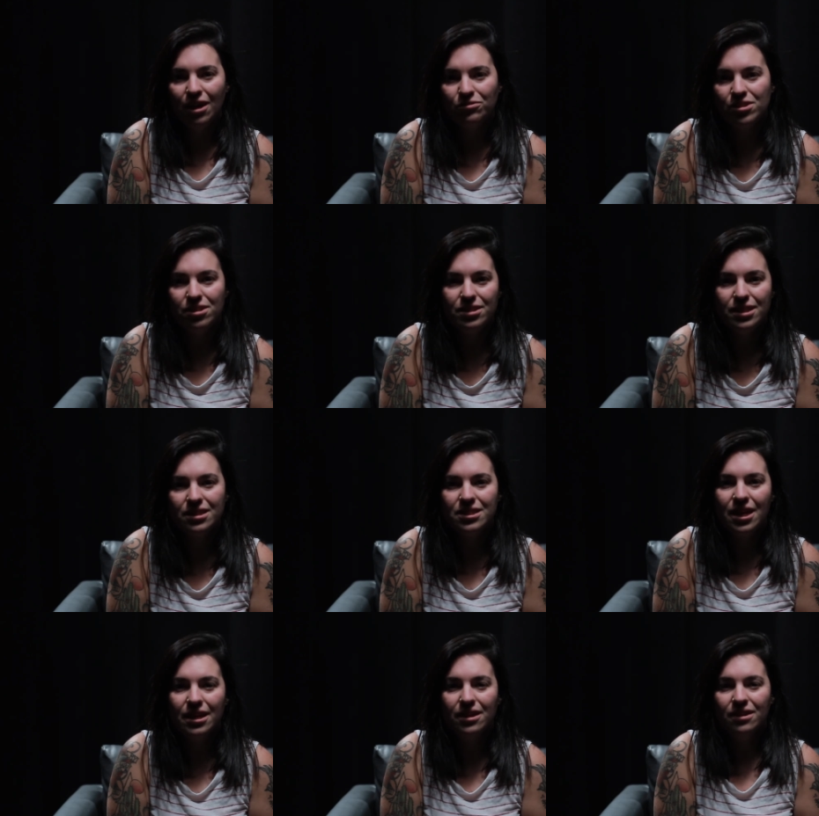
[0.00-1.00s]
have to
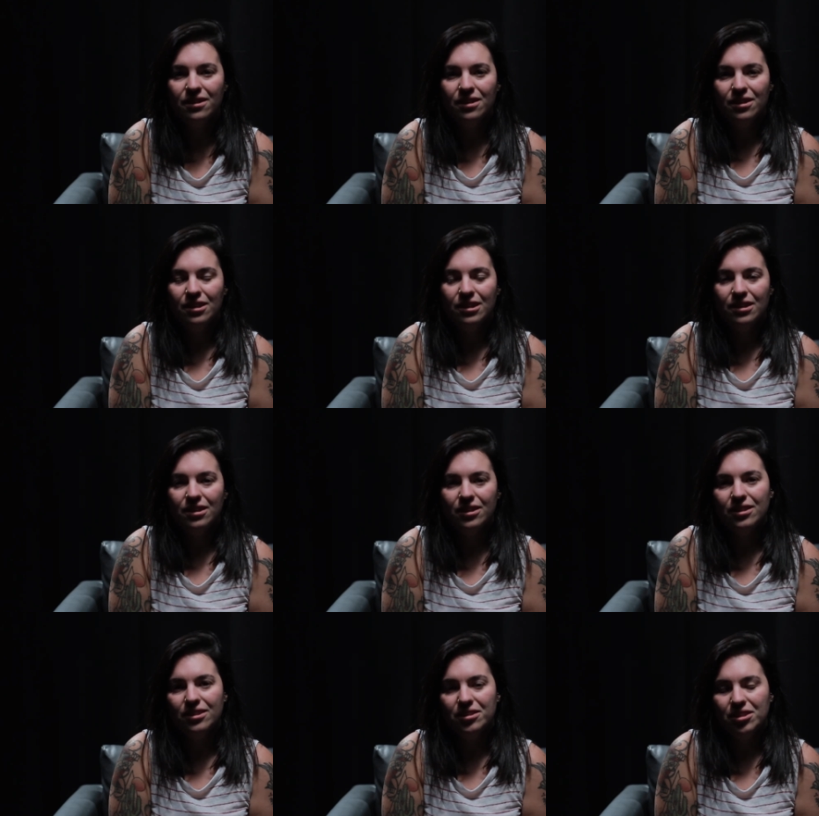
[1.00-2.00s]
dictate
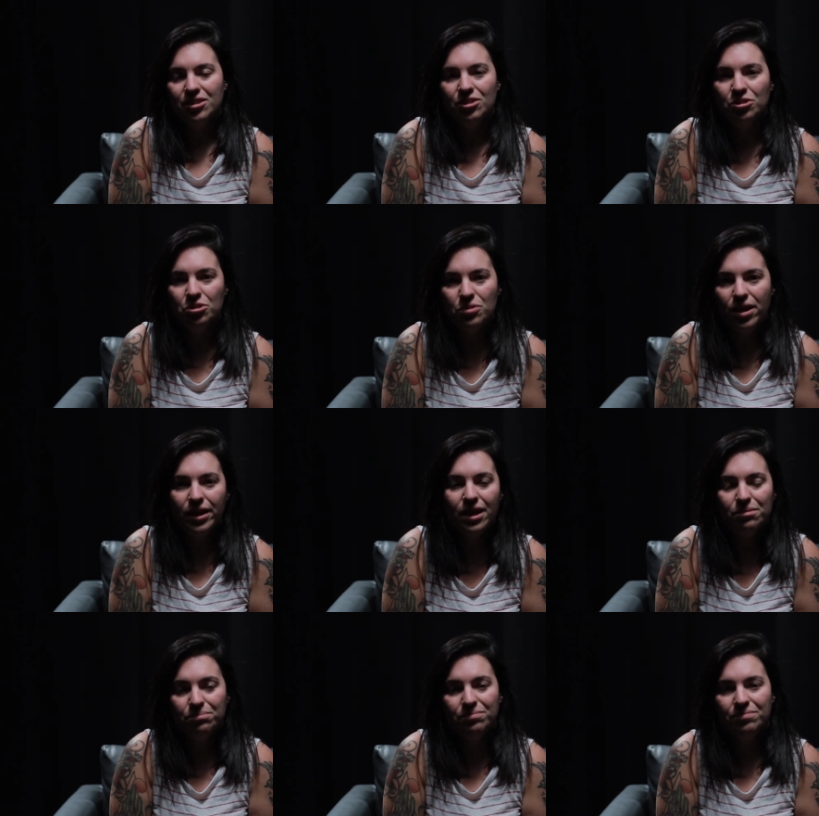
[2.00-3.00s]
who I
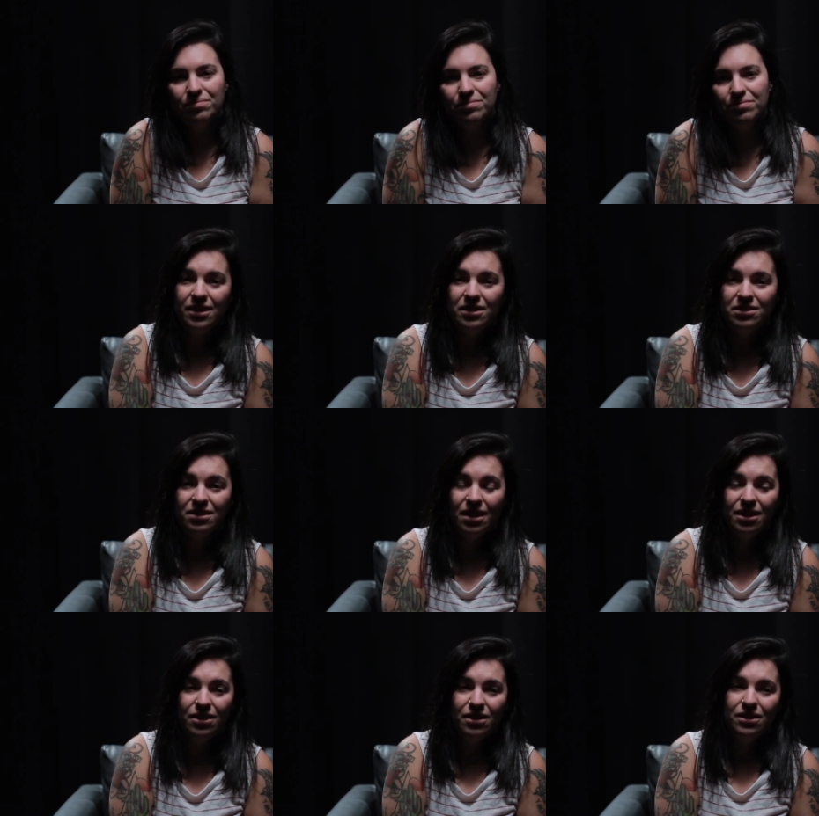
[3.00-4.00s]
am. He
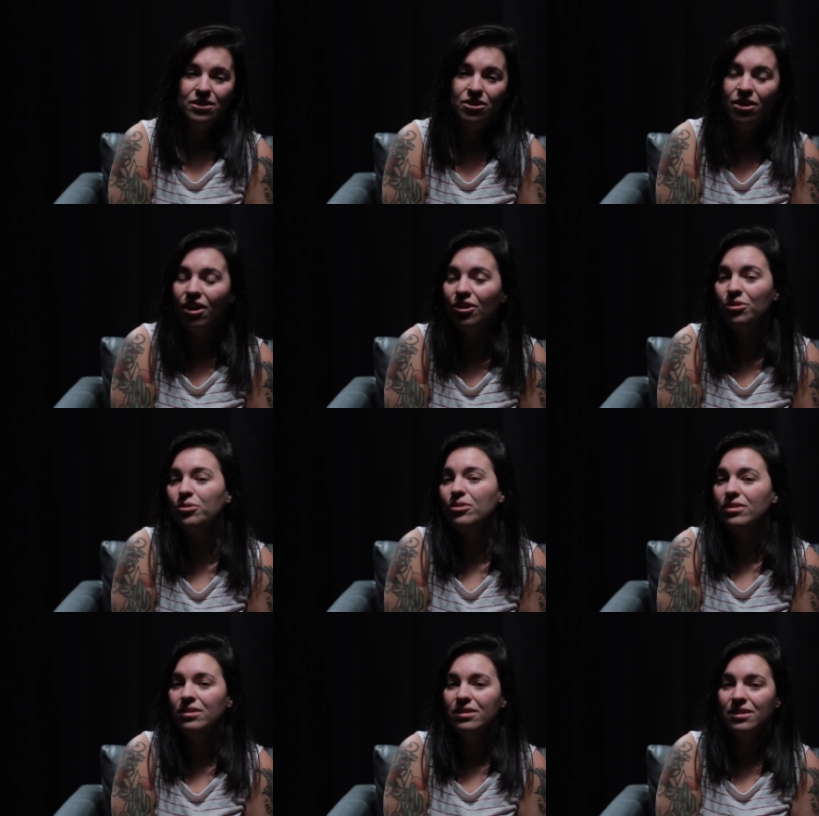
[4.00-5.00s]
said, no,
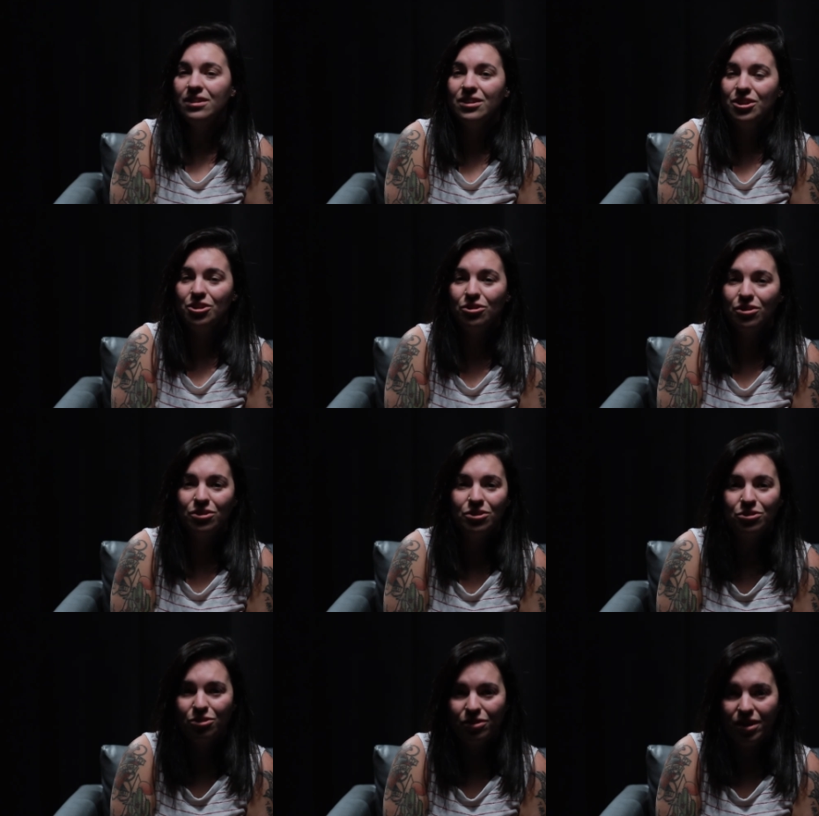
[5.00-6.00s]
you're a
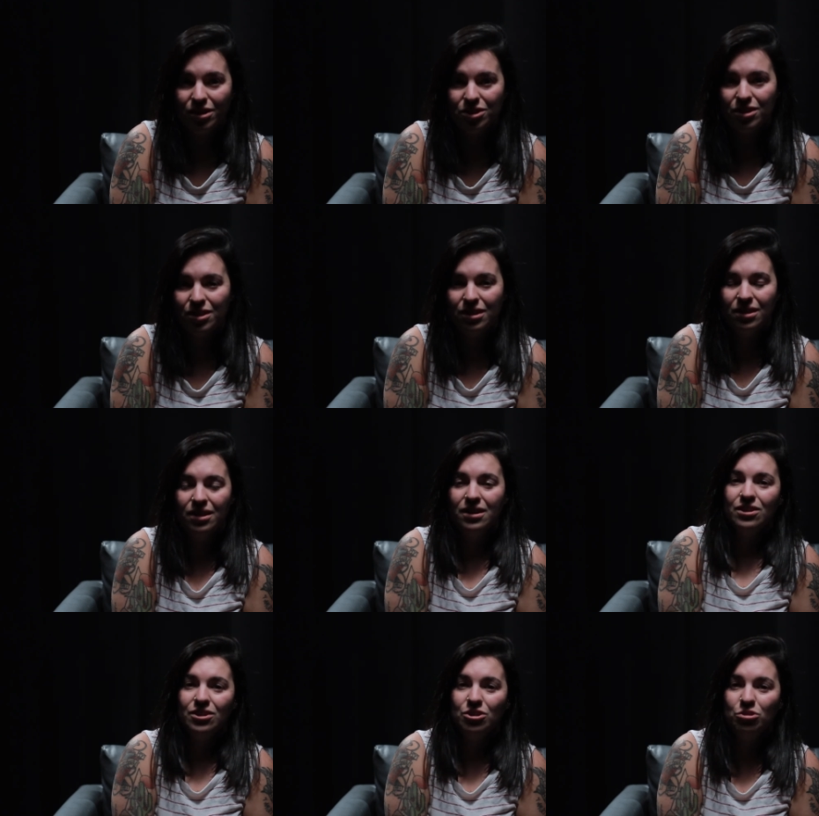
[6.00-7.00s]
new creation.
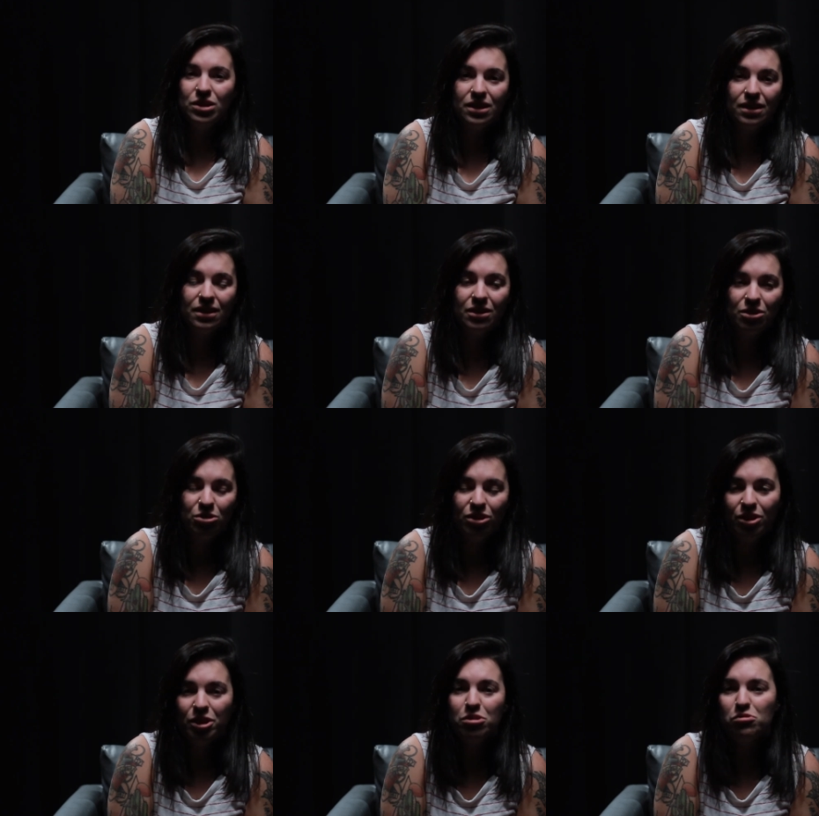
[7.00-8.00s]
You
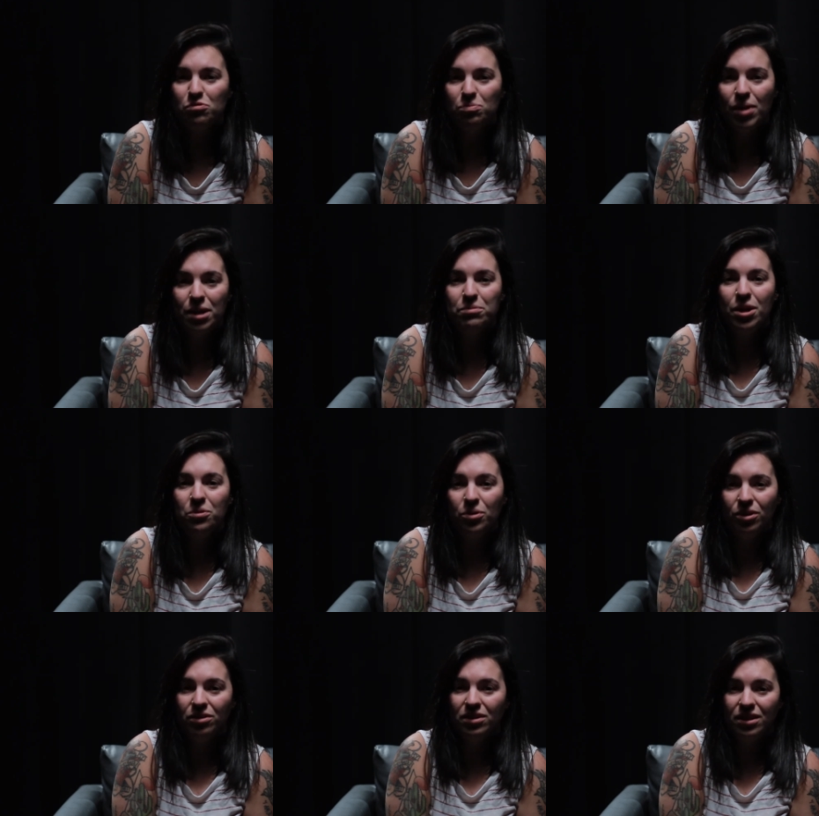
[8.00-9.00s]
can live by my
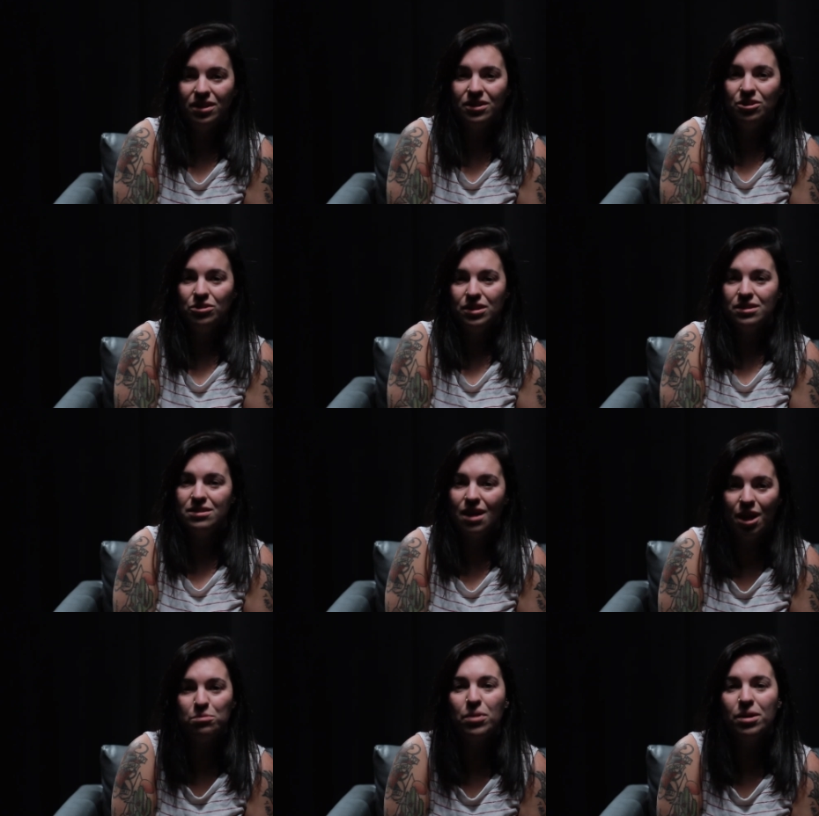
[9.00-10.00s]
word and you can
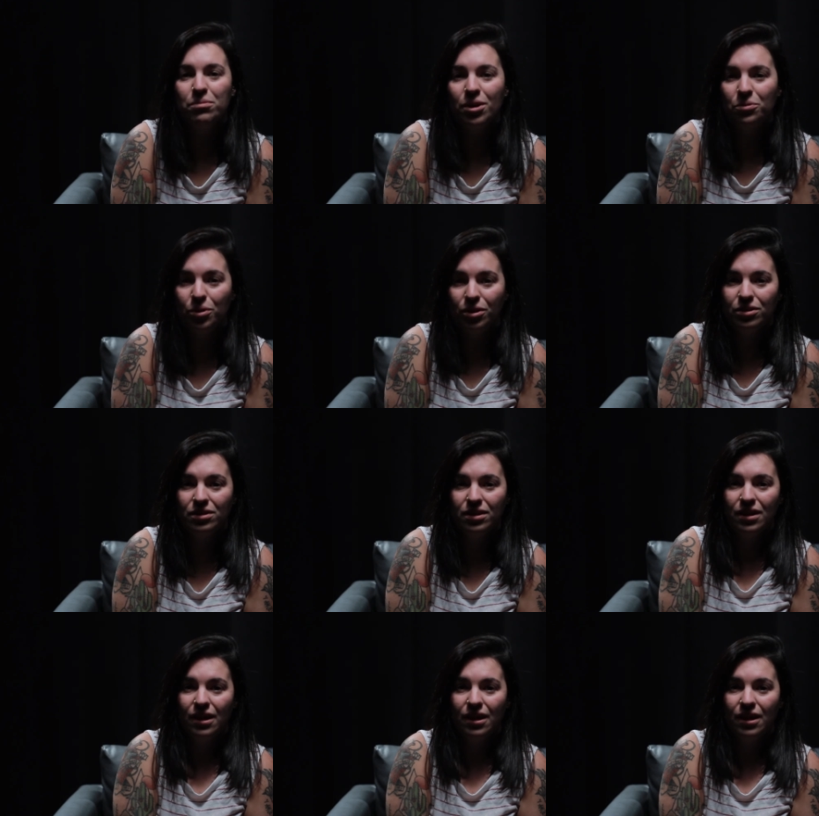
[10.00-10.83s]
die by my word,